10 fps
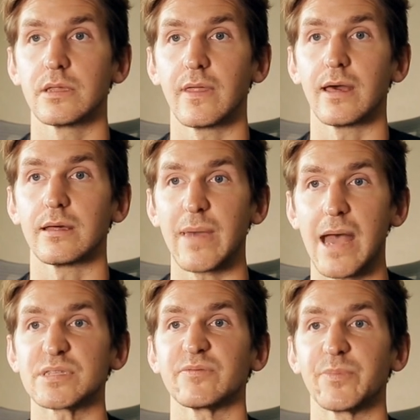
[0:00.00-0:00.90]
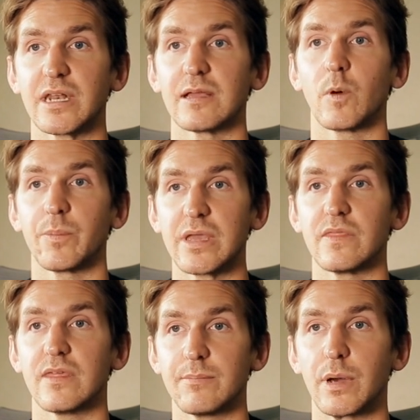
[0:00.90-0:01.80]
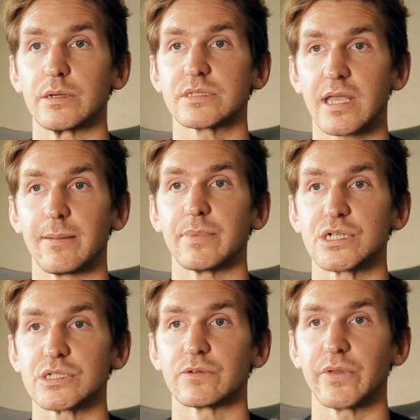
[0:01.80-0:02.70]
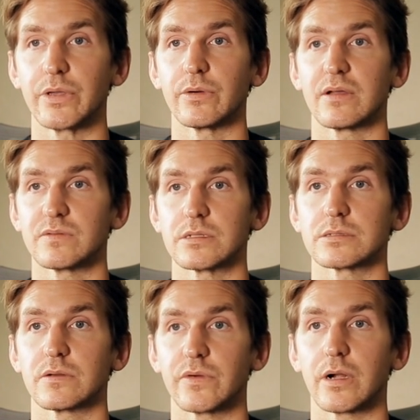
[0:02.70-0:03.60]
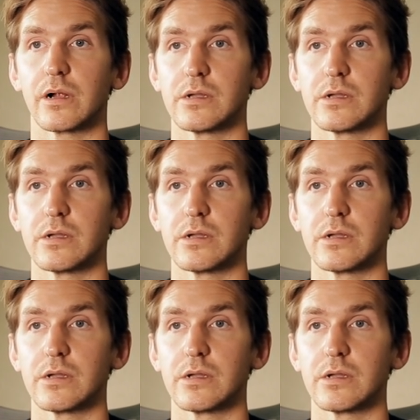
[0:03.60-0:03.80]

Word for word: That Maps of Meaning will be the most ambitious review I've done so far.